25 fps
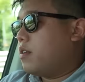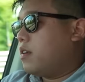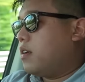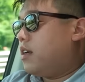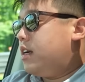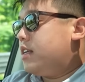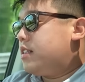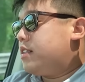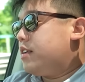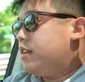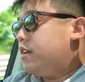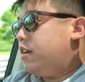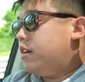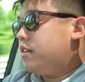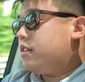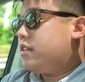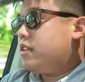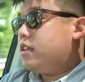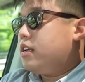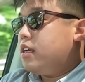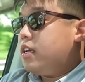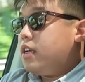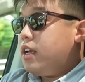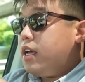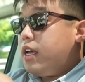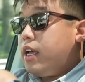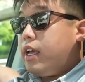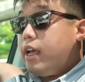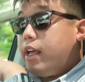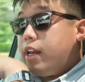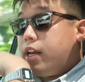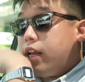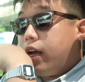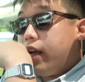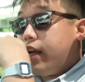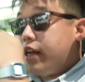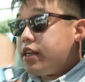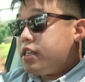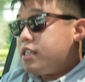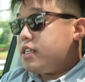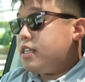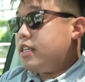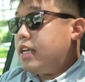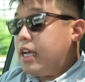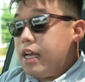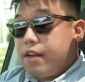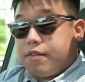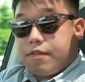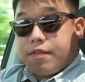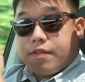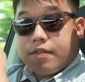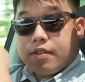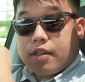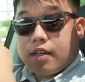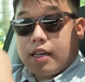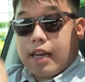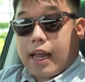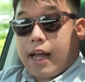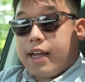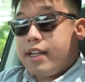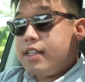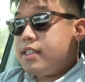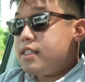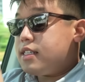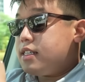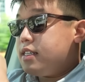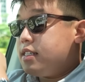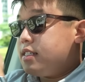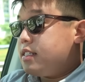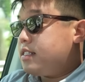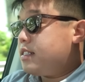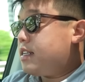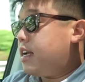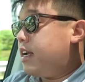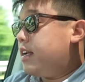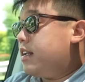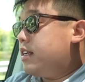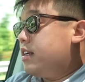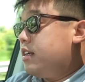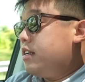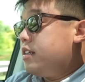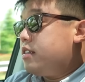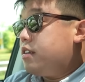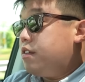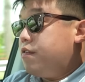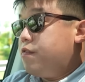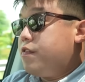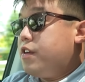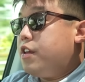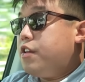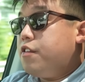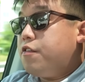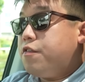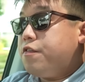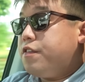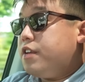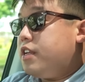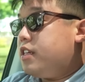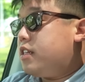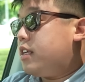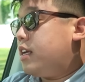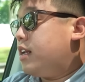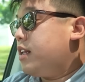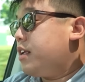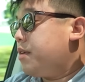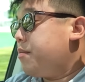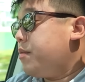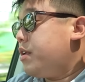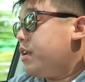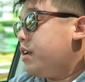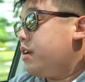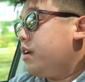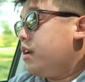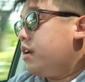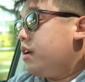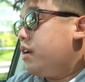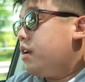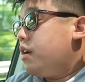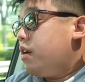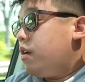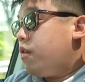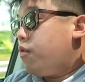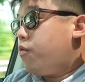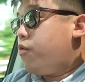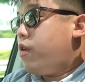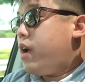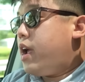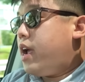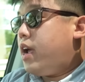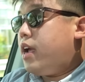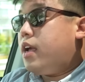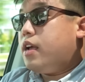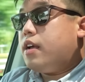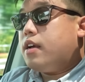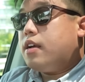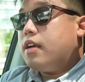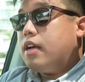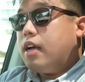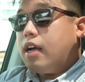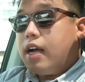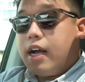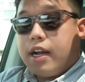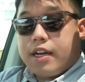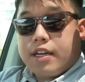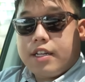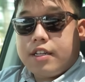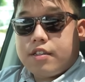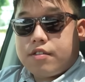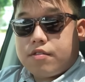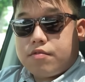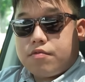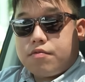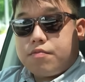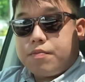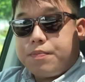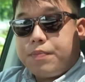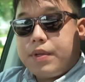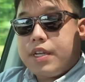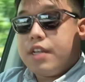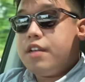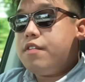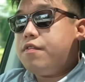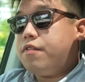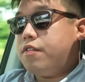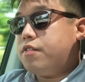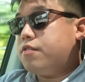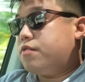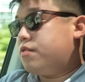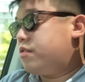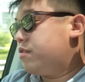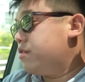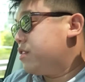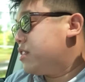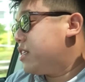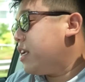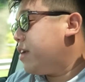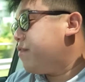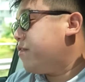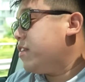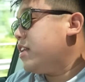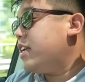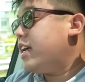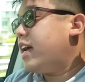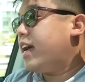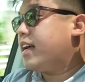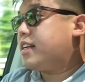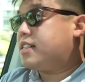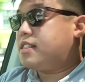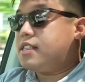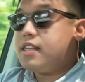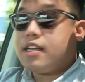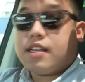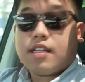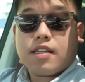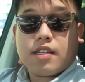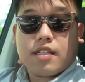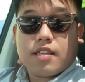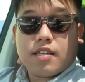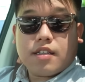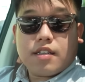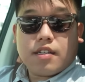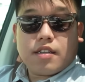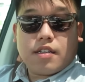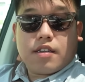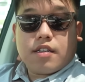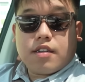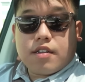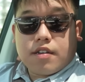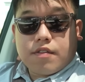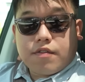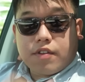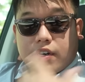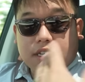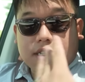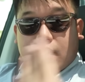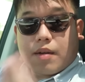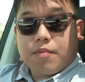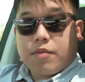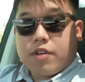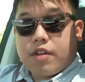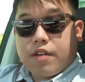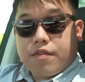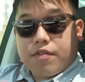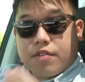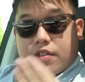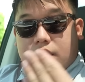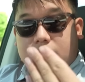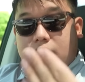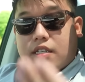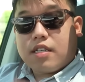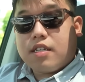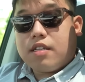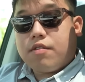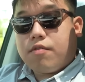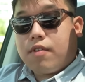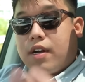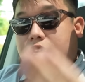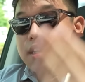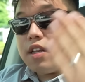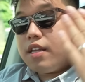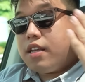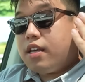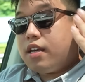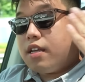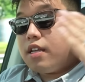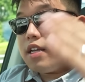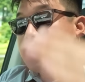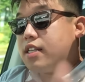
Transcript: I turn on, and I actually have lines inside the video feed telling me where I need to be to safely exit. For example, if you see the one here, you